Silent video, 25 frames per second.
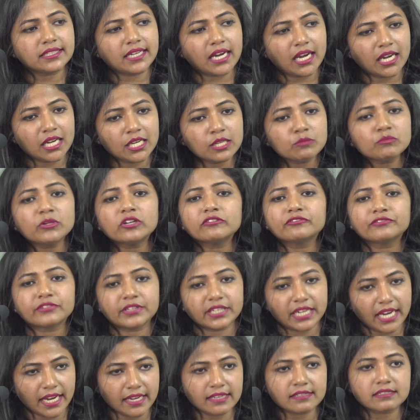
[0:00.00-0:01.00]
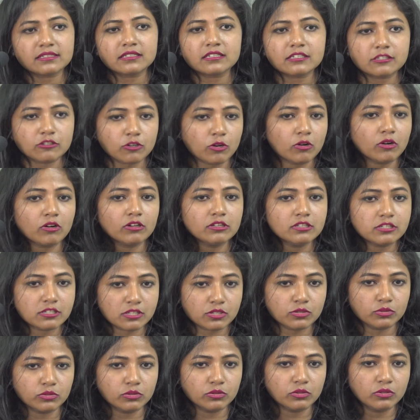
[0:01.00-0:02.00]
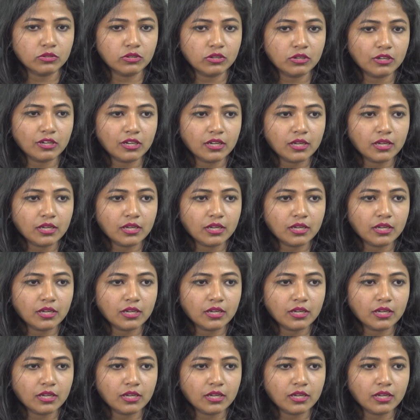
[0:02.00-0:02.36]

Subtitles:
time of crisis also,